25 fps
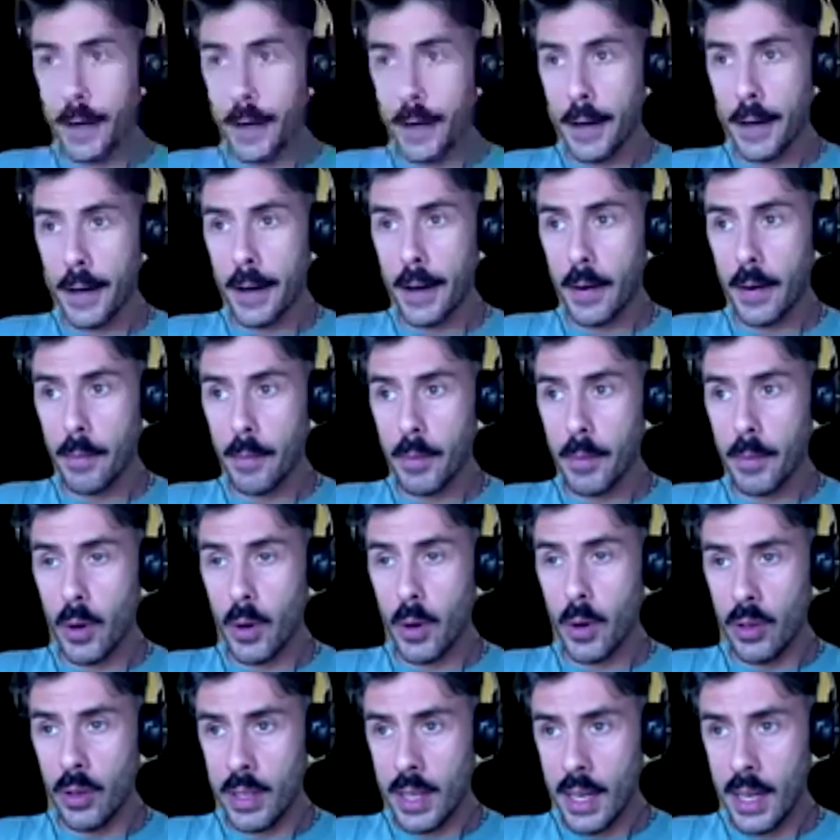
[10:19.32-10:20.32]

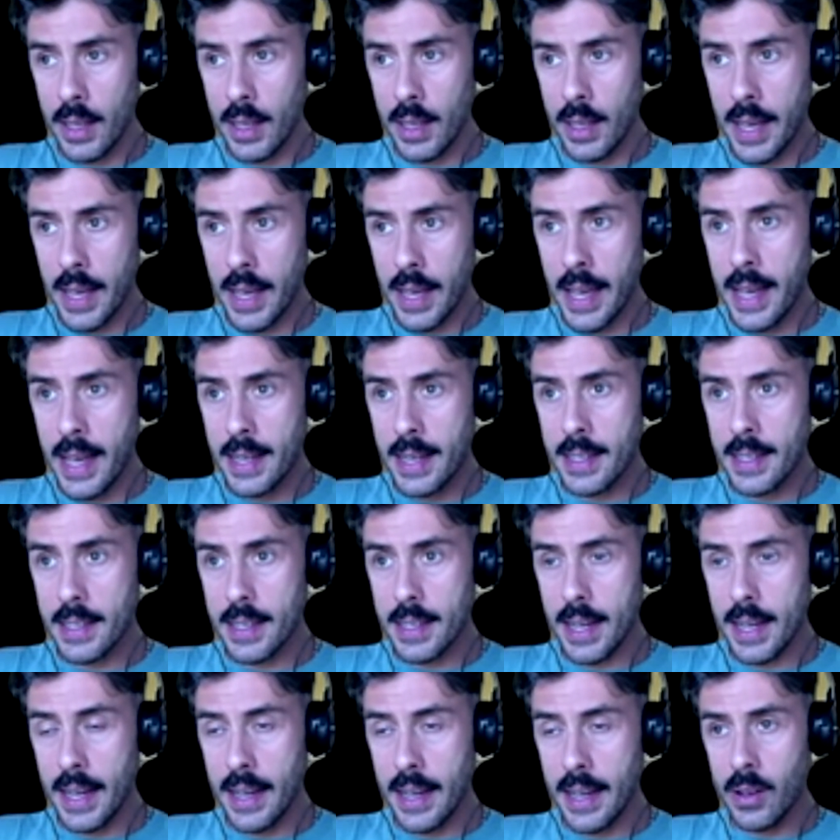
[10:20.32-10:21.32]
On the other hand,
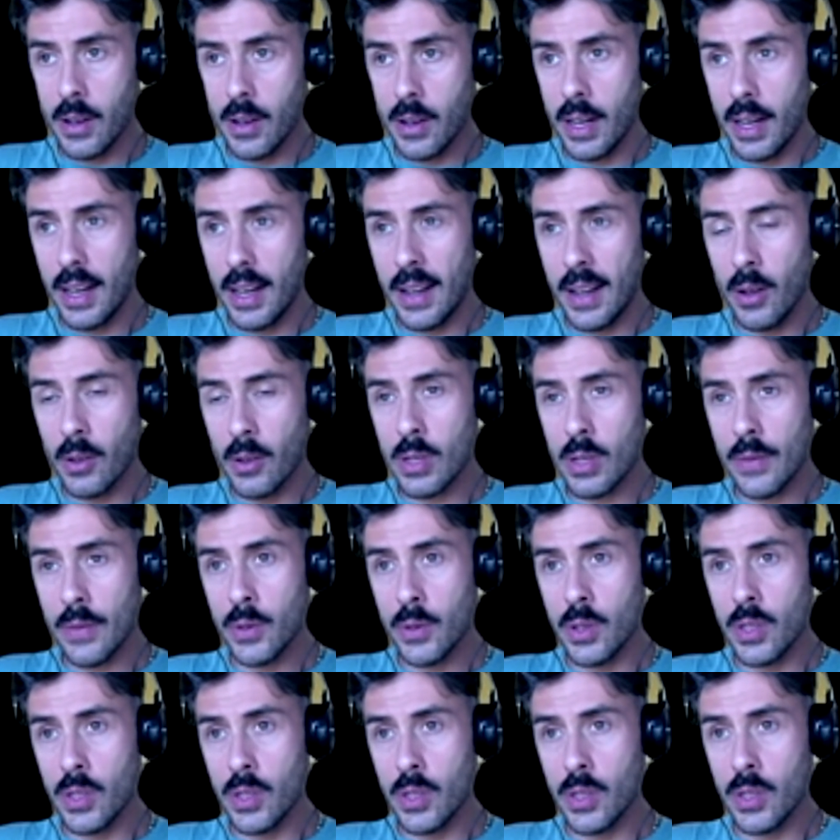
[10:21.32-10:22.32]
I also have to
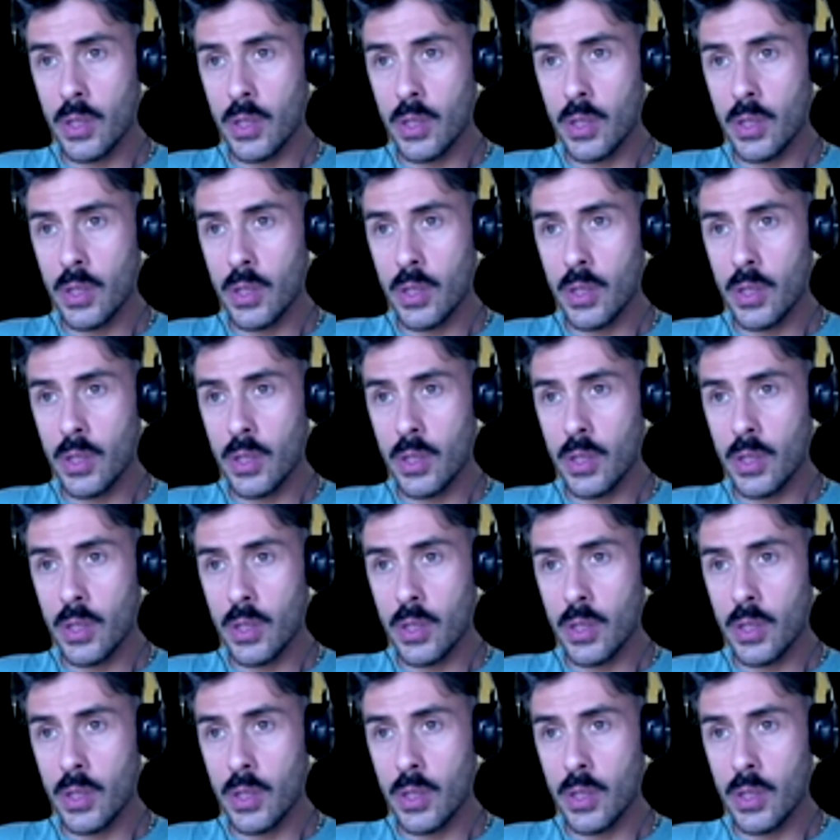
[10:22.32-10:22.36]
say